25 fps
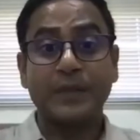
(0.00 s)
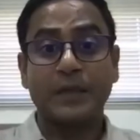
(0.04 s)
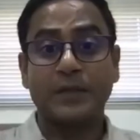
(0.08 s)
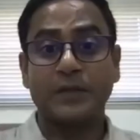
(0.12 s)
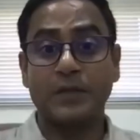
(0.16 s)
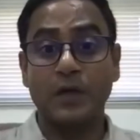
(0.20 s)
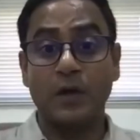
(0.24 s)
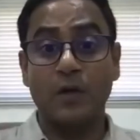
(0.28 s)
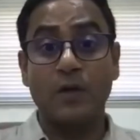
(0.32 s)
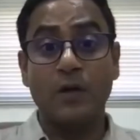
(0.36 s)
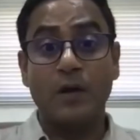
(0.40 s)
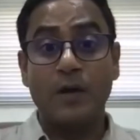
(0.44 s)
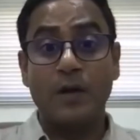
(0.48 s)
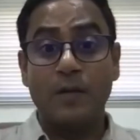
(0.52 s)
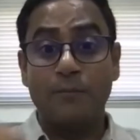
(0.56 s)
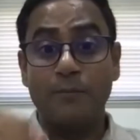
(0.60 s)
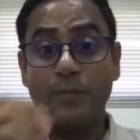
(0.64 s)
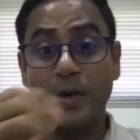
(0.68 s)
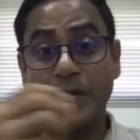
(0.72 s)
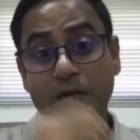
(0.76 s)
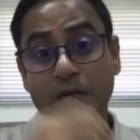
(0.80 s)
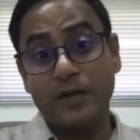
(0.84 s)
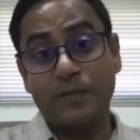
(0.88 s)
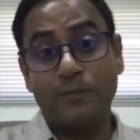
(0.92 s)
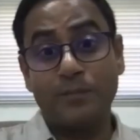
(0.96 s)
So,
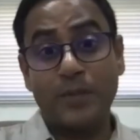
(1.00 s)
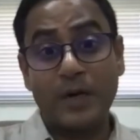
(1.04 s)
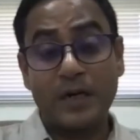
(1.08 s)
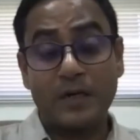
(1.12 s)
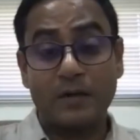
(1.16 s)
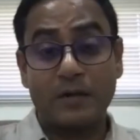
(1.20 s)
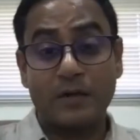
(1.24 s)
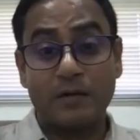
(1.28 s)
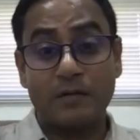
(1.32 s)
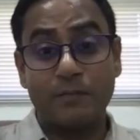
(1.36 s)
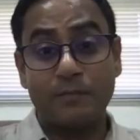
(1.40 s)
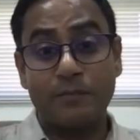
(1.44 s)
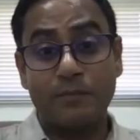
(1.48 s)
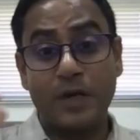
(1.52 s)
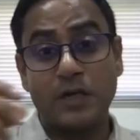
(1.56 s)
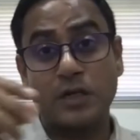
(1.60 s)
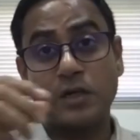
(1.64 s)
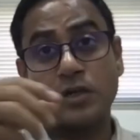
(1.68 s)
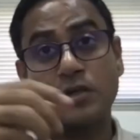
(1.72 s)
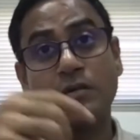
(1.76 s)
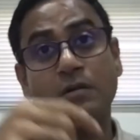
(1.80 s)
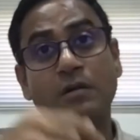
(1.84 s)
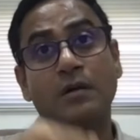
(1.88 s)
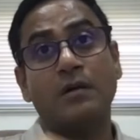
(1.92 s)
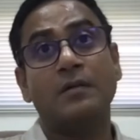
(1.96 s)
but
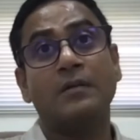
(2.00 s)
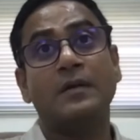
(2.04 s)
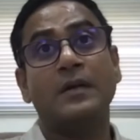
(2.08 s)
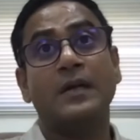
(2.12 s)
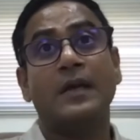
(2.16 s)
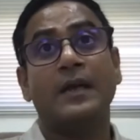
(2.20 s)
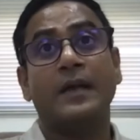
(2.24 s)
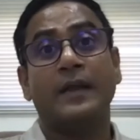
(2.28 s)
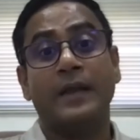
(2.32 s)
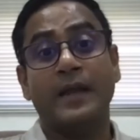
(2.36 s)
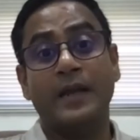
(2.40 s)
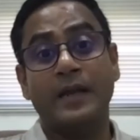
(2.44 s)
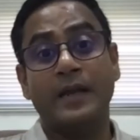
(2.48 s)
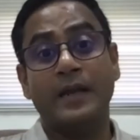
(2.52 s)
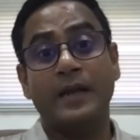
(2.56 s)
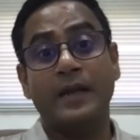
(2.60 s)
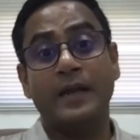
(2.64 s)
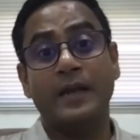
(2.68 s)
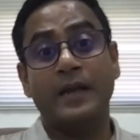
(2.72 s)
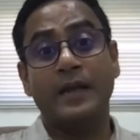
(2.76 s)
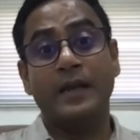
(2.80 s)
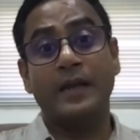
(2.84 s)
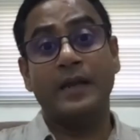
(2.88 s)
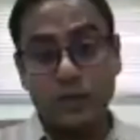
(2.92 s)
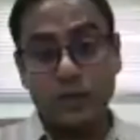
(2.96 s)
in
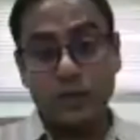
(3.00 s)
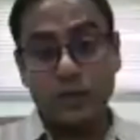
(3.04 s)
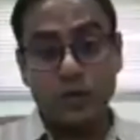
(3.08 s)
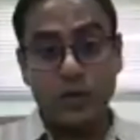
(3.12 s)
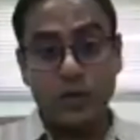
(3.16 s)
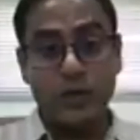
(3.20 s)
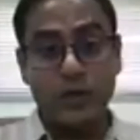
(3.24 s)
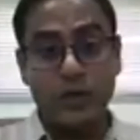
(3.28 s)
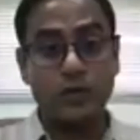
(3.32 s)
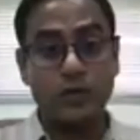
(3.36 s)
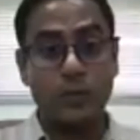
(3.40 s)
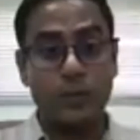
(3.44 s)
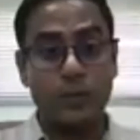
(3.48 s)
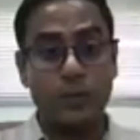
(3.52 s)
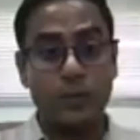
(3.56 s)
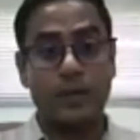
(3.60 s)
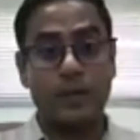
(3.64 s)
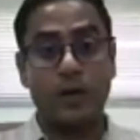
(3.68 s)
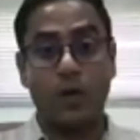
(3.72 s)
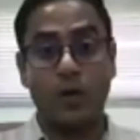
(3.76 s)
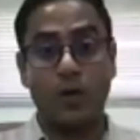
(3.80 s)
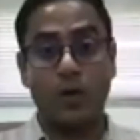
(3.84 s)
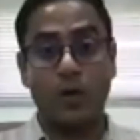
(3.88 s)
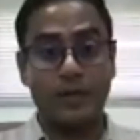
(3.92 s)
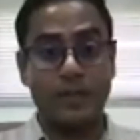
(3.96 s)
Jhugi Jhopri
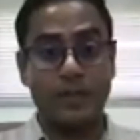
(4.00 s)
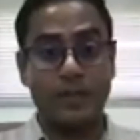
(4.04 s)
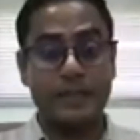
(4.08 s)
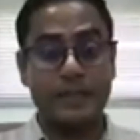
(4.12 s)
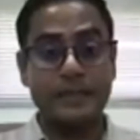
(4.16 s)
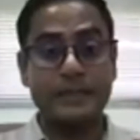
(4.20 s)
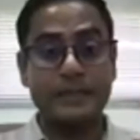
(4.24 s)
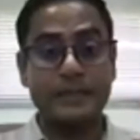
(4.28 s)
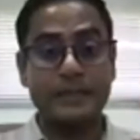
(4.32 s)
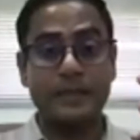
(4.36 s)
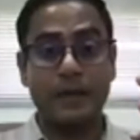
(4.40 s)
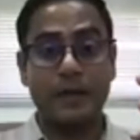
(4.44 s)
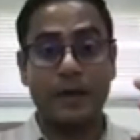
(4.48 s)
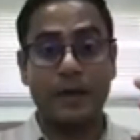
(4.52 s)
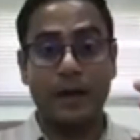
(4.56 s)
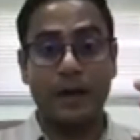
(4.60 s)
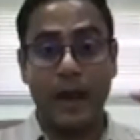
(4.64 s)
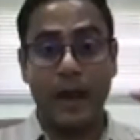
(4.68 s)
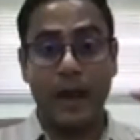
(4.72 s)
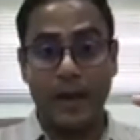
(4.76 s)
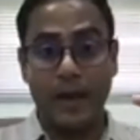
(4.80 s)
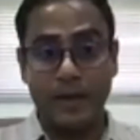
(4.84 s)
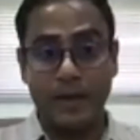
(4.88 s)
colonies and